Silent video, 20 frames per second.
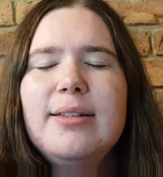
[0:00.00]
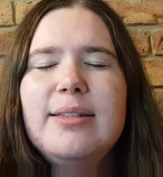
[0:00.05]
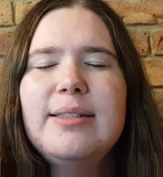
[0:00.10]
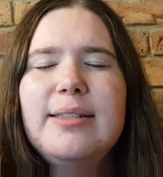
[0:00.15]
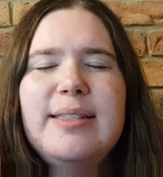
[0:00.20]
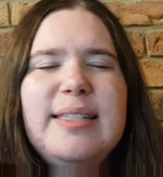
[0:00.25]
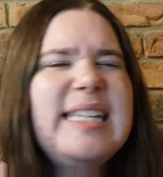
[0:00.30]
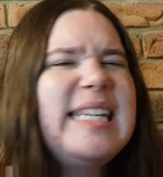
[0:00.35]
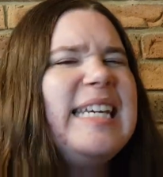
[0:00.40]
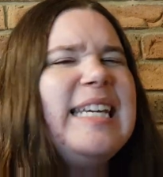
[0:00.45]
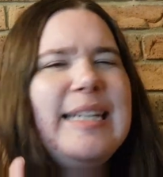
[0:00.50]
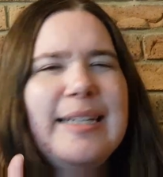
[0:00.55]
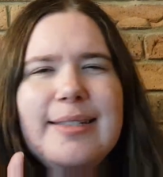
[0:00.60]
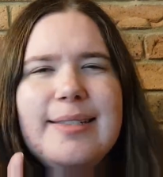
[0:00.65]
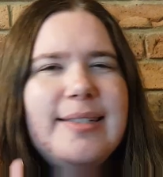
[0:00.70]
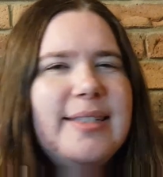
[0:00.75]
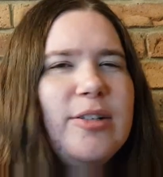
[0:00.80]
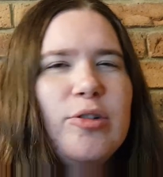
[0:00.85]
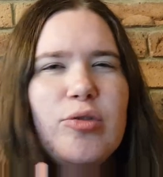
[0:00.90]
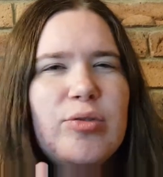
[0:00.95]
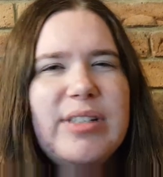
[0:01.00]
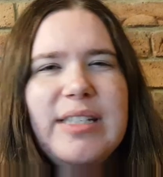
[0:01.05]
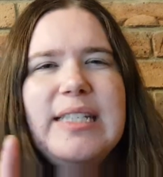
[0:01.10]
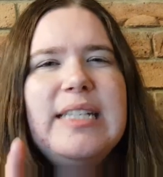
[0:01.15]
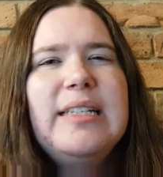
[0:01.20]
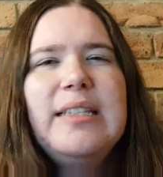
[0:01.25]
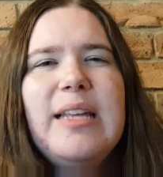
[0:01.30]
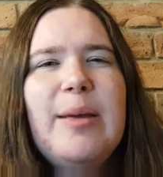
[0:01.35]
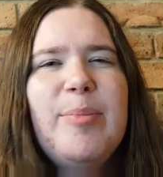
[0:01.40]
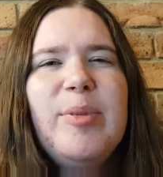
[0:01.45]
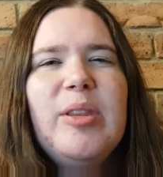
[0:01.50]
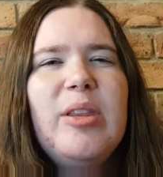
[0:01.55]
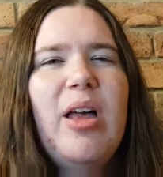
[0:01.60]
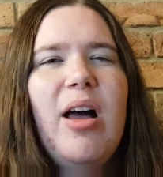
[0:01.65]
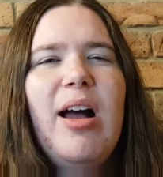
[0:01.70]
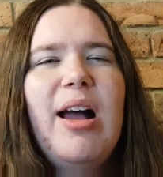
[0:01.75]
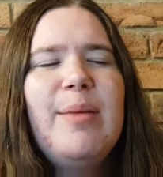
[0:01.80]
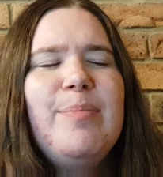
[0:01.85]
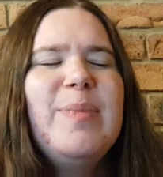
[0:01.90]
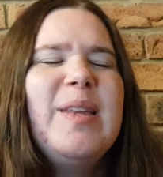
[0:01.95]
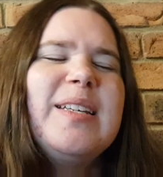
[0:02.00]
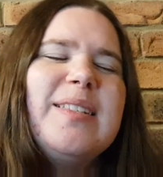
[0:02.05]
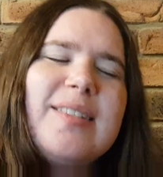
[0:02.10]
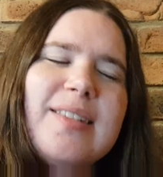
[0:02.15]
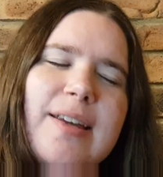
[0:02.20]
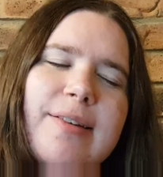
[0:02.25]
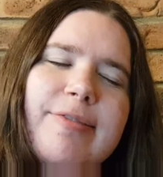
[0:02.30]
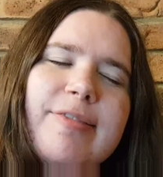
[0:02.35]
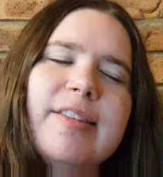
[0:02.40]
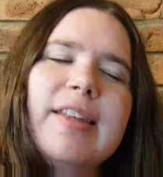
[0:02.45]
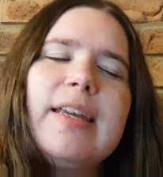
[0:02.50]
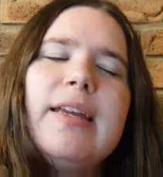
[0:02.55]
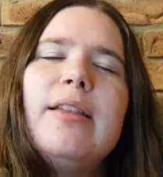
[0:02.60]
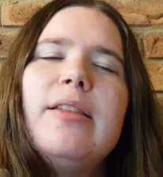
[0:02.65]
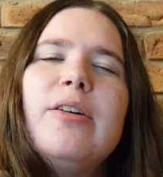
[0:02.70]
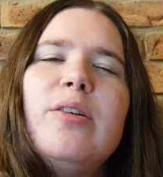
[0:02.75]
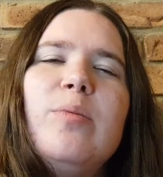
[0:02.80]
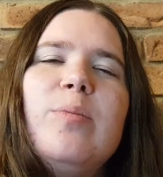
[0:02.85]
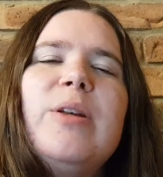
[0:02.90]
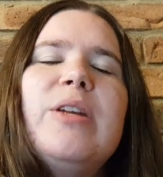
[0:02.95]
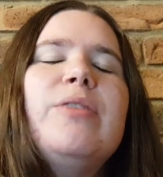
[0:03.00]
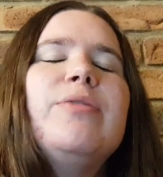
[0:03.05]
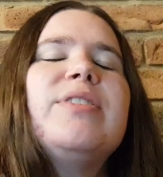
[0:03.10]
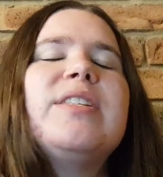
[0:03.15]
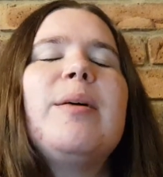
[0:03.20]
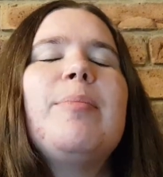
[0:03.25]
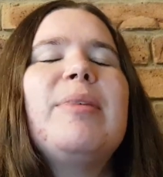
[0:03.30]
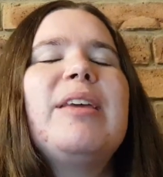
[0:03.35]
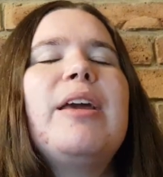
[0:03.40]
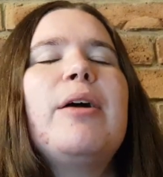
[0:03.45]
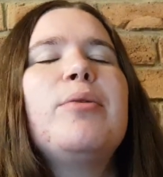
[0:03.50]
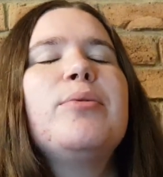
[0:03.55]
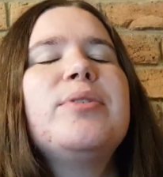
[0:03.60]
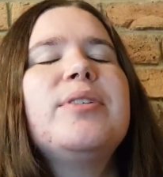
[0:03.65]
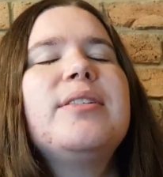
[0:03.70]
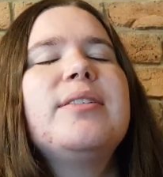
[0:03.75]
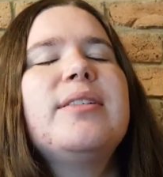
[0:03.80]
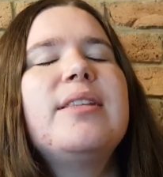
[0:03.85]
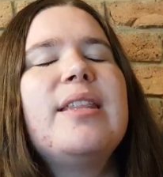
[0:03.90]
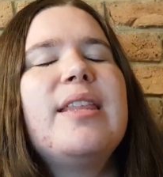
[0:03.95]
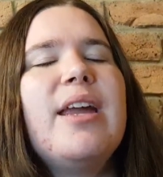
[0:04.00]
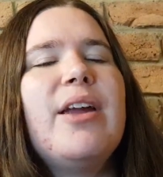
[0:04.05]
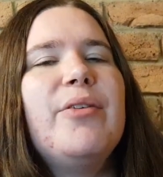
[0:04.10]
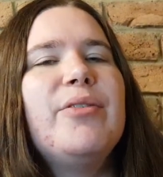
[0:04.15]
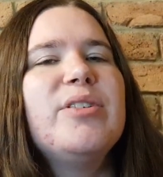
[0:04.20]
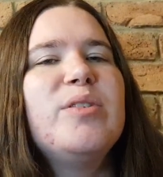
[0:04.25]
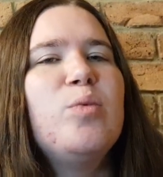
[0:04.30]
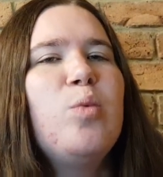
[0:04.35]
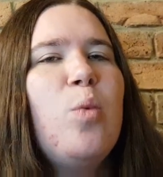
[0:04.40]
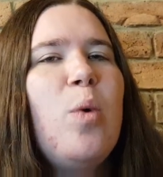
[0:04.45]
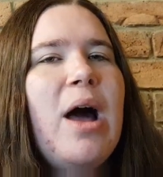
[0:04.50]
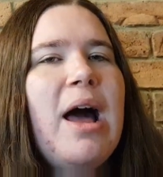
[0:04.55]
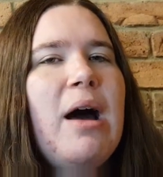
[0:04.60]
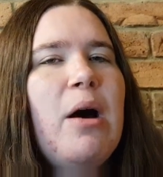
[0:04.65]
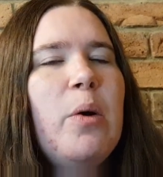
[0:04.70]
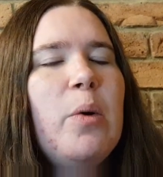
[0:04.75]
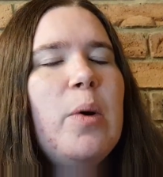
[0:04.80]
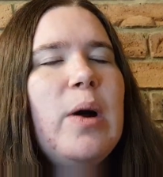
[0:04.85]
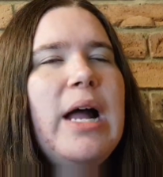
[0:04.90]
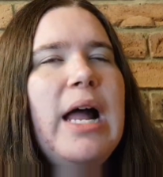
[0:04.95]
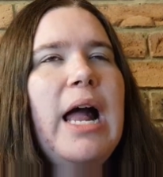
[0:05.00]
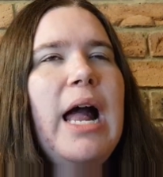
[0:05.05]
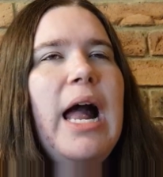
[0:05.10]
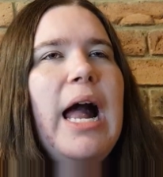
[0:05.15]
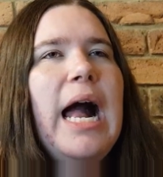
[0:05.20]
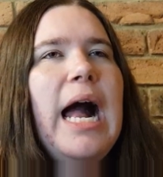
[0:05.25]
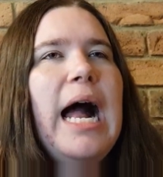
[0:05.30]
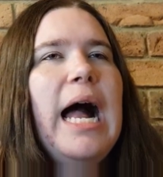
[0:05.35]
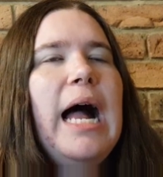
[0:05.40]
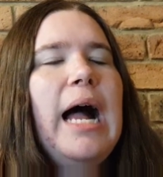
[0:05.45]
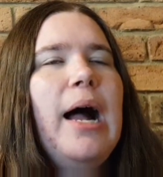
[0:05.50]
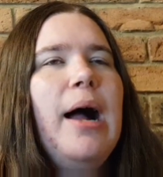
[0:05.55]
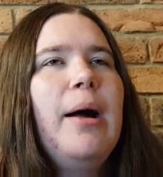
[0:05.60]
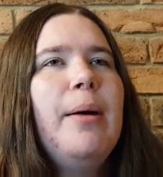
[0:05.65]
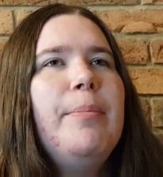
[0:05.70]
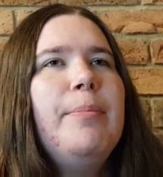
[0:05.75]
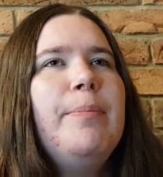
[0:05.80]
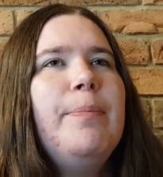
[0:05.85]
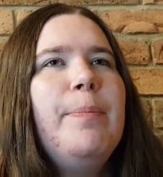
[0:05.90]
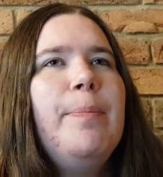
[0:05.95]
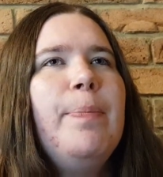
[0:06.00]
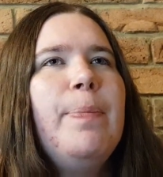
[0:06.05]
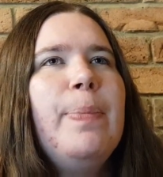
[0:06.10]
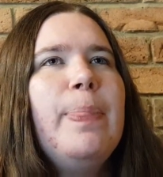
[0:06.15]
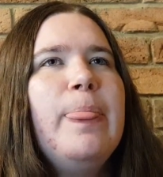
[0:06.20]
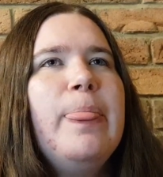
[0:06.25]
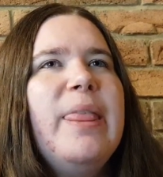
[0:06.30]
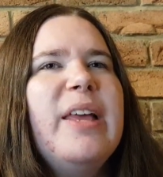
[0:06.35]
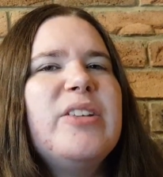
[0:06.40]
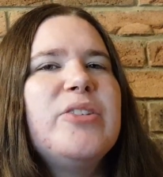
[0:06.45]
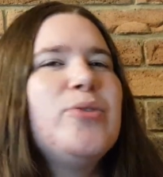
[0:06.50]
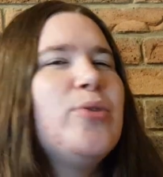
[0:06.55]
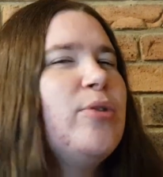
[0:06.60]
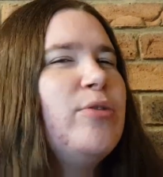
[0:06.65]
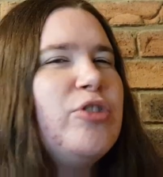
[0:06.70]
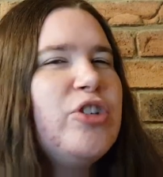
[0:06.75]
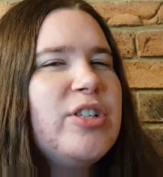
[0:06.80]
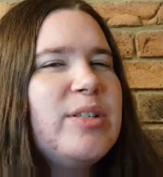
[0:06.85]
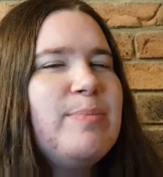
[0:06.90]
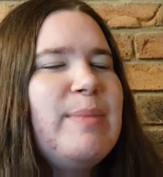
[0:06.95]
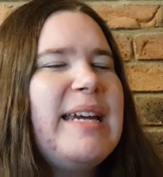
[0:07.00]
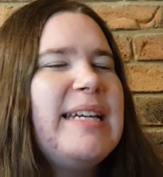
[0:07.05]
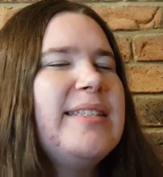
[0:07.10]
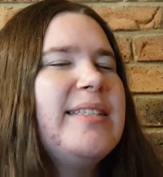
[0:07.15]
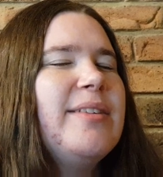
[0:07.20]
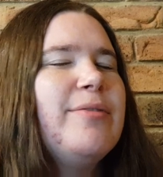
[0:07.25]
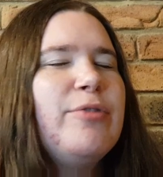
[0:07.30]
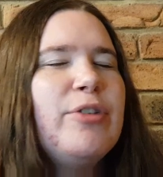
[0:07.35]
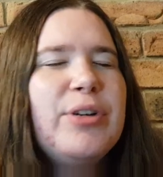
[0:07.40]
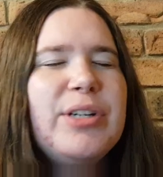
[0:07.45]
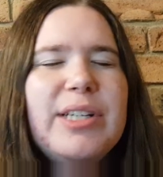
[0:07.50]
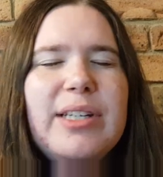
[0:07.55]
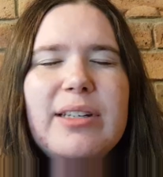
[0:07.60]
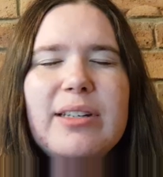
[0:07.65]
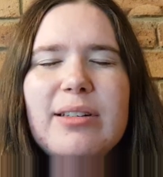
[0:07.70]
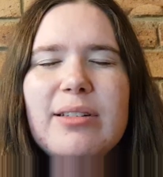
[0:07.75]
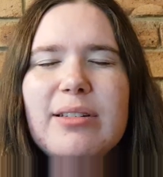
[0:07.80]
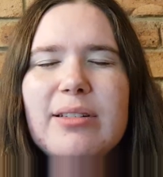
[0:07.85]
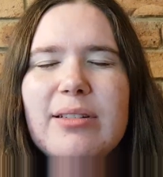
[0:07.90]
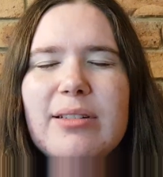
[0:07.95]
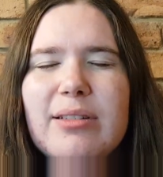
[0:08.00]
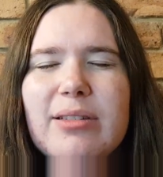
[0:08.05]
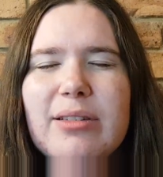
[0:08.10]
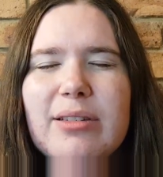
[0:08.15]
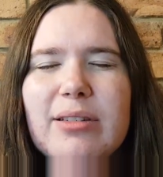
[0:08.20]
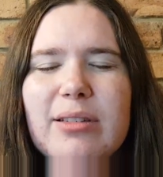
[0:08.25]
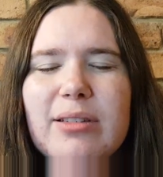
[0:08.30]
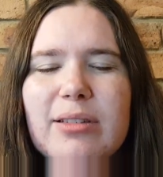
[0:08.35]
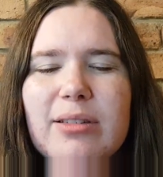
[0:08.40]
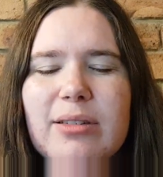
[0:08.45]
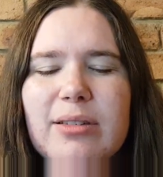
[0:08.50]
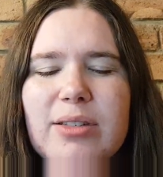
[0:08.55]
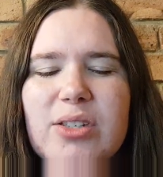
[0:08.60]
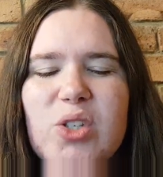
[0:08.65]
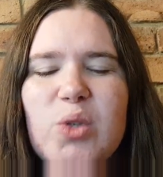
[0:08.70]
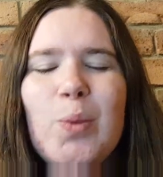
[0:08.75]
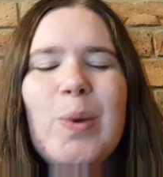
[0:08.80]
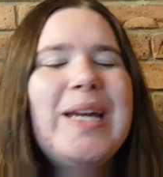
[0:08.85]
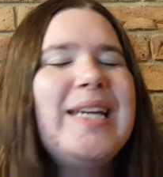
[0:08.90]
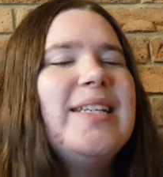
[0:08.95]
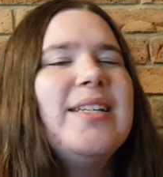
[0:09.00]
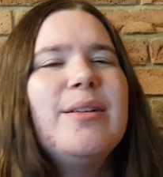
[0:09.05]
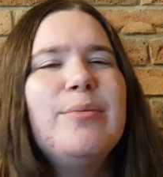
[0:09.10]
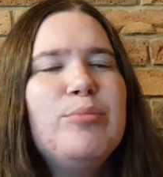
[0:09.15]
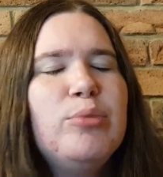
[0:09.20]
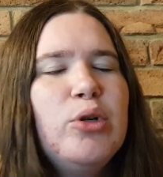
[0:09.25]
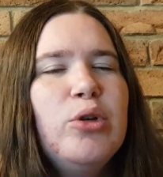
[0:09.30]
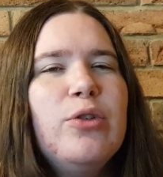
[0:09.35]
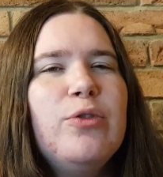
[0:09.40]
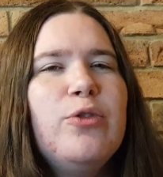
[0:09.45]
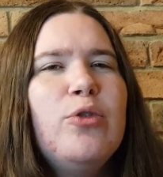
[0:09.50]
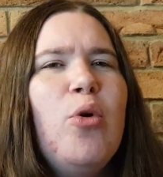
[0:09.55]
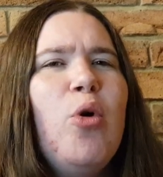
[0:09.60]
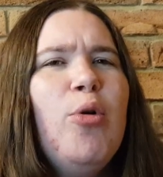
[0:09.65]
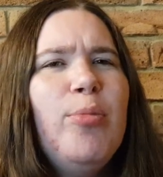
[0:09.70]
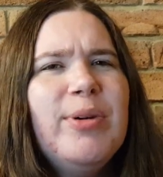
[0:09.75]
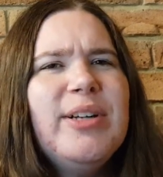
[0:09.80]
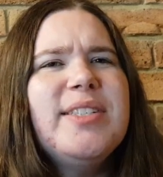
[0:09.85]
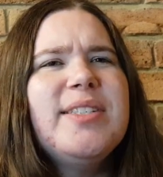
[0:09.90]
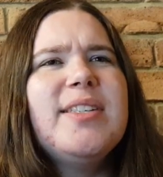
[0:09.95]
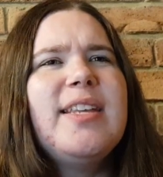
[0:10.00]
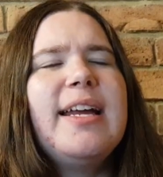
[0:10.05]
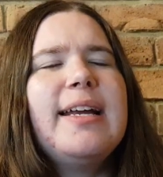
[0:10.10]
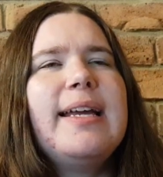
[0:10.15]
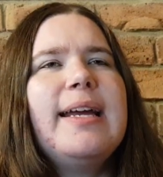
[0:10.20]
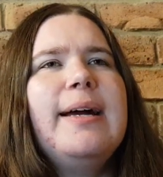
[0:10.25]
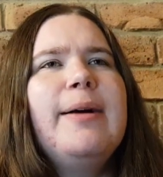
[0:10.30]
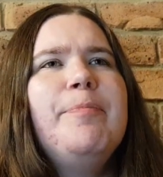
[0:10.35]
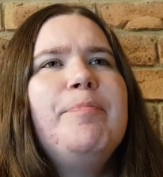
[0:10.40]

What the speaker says: zingy citrusy lemon lime. There's definitely a little bit of something else there as well, that sort of just makes it very sweet and beautiful, almost like